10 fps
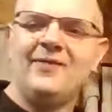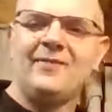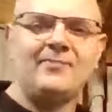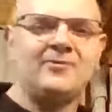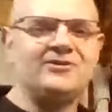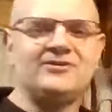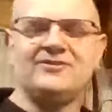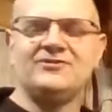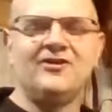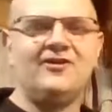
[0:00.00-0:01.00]
I
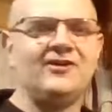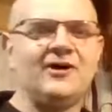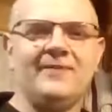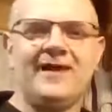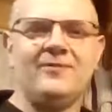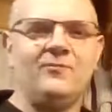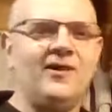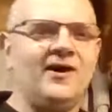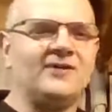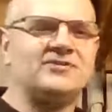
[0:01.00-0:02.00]
appreciate you all coming out and
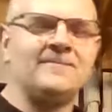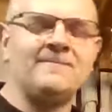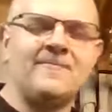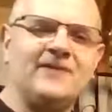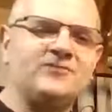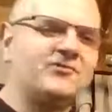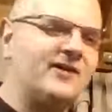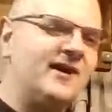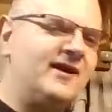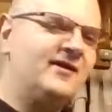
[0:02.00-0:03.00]
watching. It's
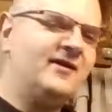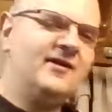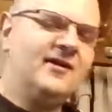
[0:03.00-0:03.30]
great.